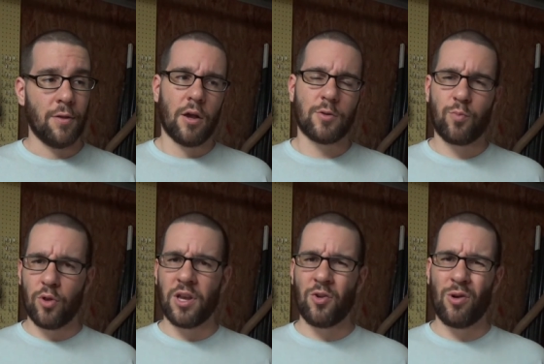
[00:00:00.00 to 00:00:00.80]
I was
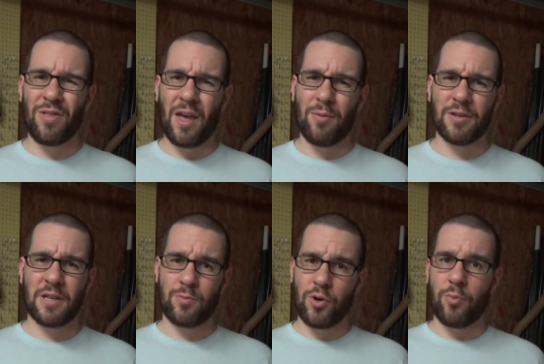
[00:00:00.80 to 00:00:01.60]
really annoyed at that because
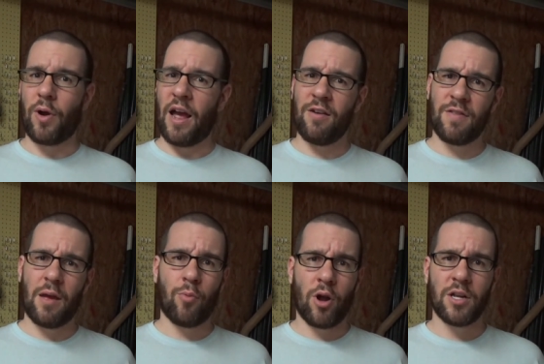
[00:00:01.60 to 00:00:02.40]
I was pretty proud of
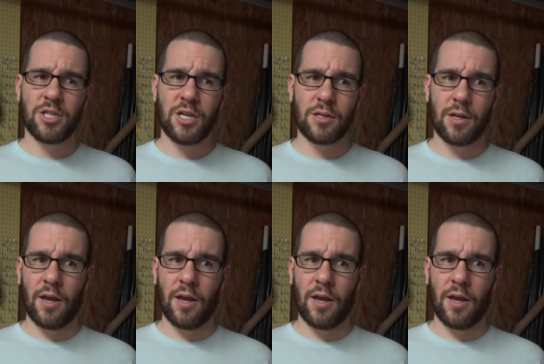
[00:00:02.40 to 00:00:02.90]
that project